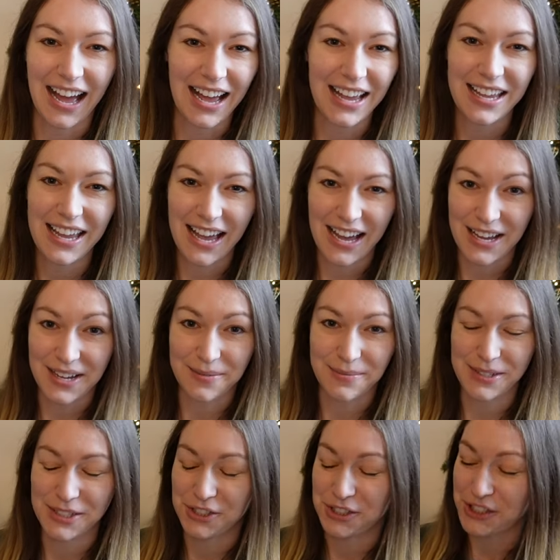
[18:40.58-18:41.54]
I
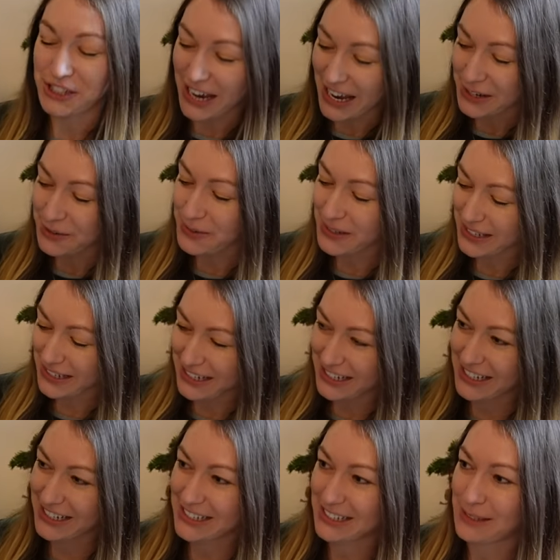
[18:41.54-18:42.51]
am
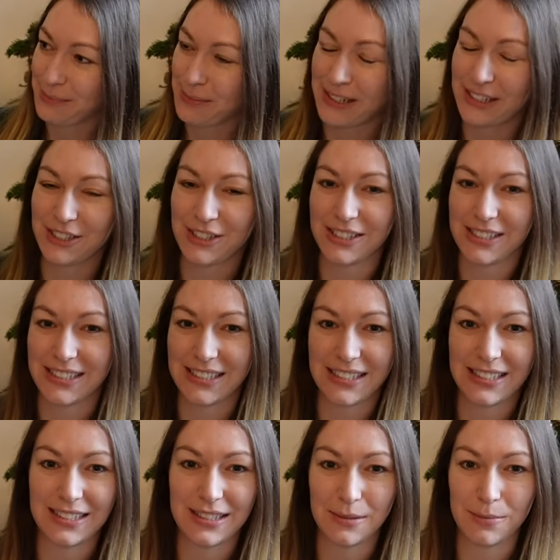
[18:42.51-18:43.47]
genuinely speechless.
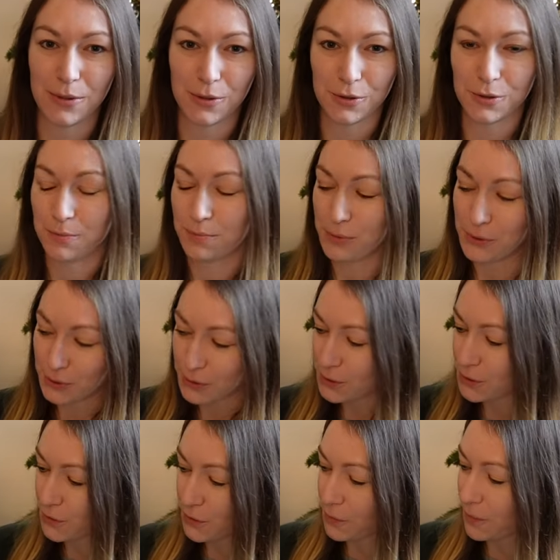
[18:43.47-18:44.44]
This is the most
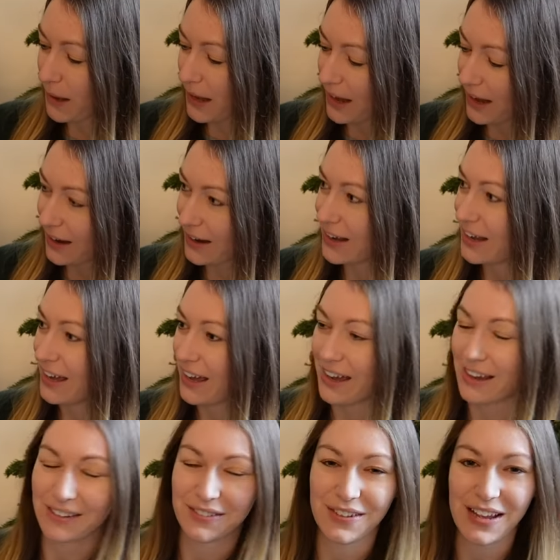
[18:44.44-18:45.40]
beautiful bag
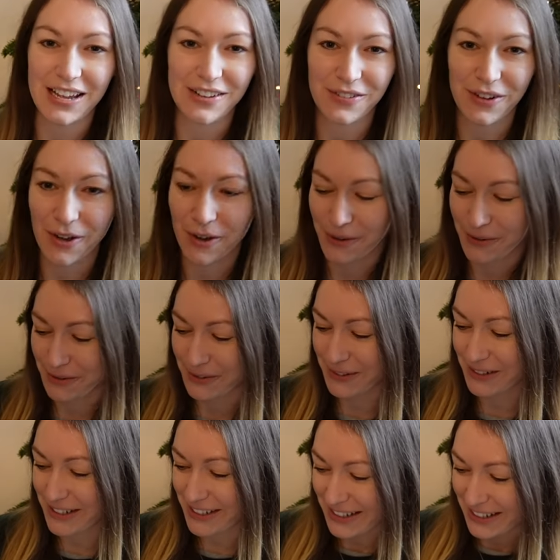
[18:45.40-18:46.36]
I have ever
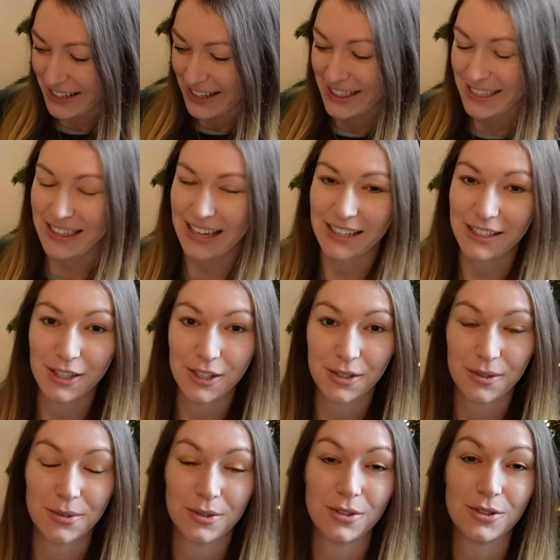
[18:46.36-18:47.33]
owned. Thank
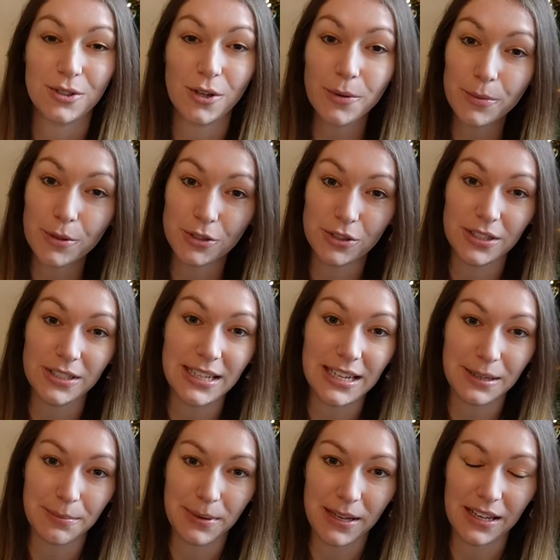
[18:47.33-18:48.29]
you so much to
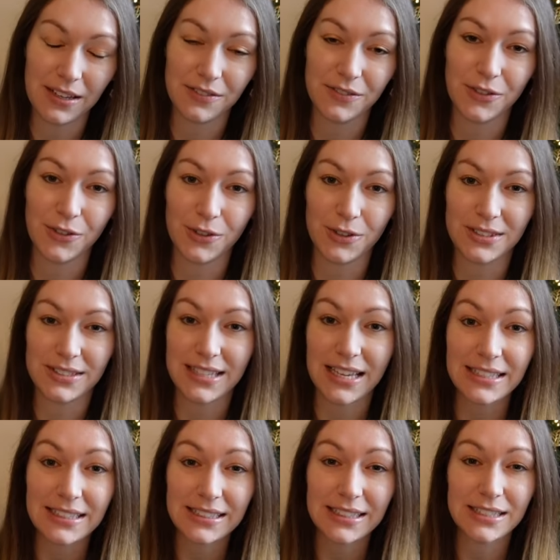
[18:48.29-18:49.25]
Teddy Blake for
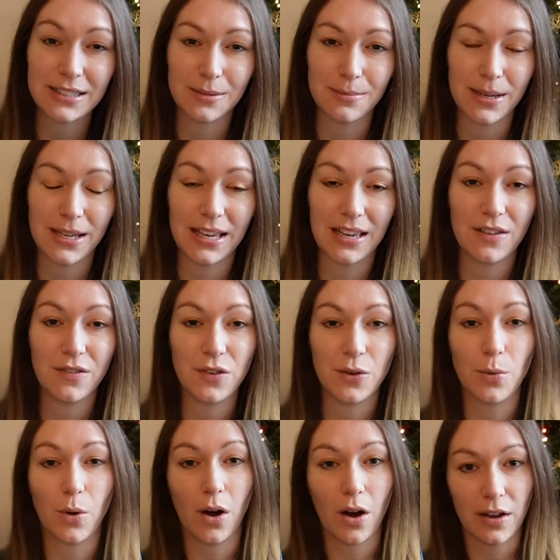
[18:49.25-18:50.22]
sending this to me. If
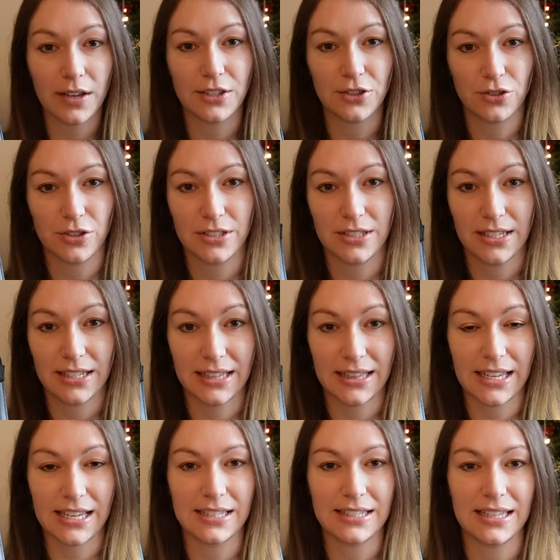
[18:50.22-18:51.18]
you are interested in
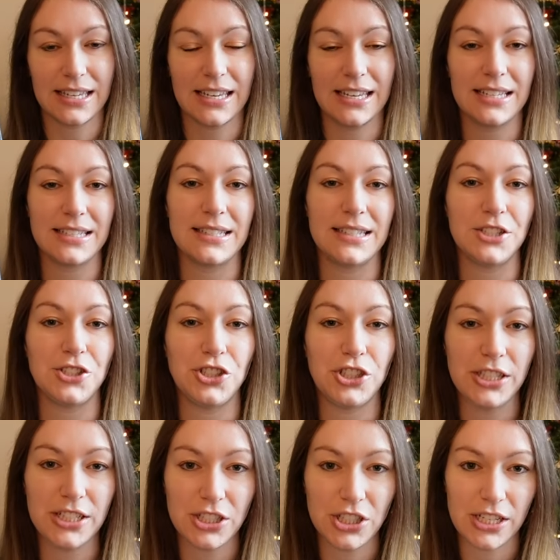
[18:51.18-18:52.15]
this, it is the
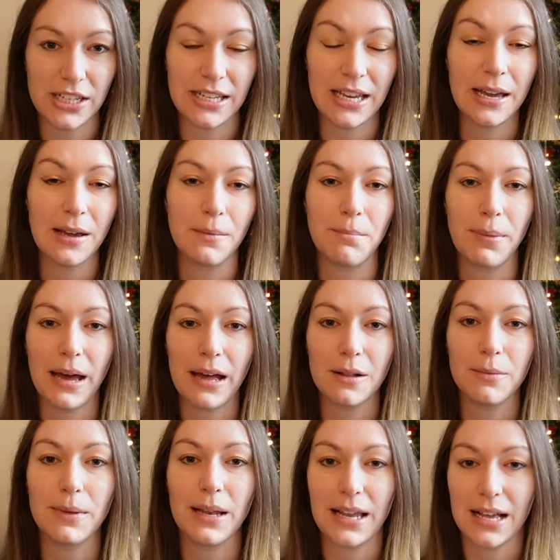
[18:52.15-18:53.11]
Gigi
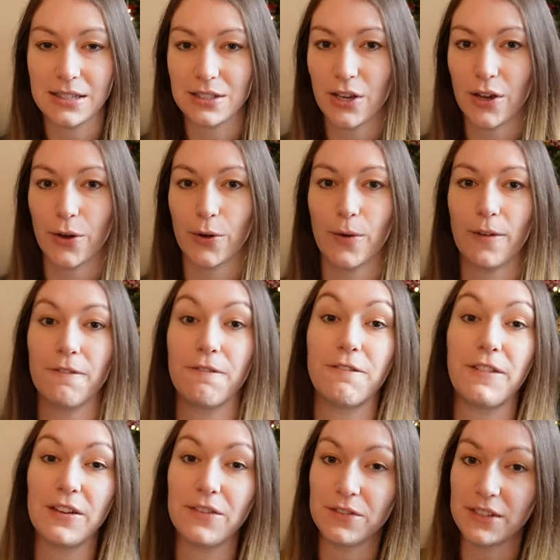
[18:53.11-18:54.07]
Palmellato
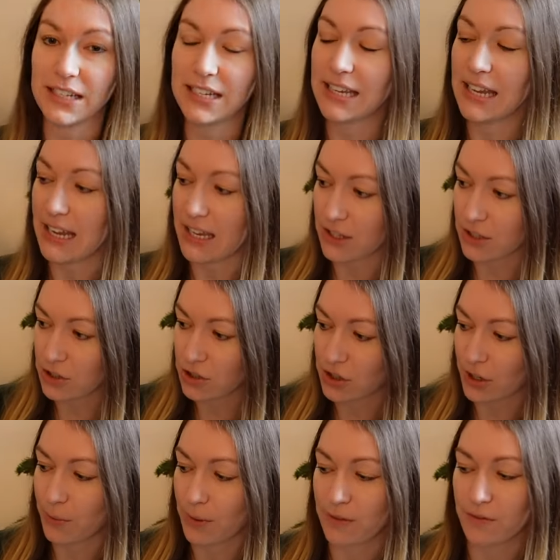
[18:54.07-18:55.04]
15
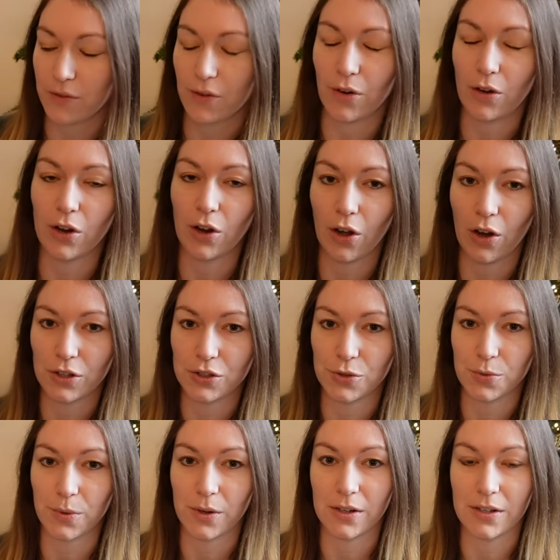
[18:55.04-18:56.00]
inch. I went for a larger
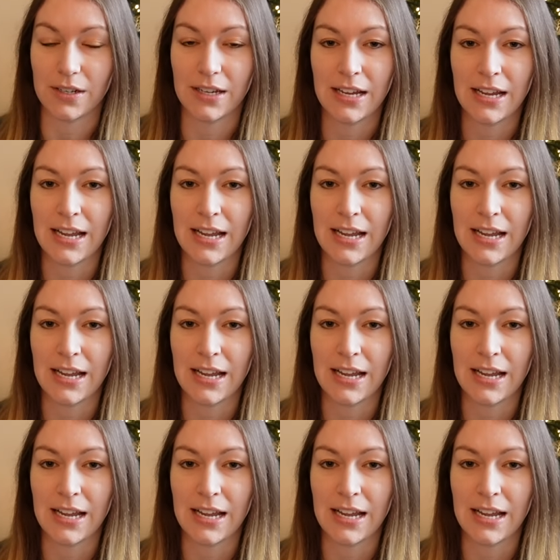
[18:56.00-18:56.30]
one.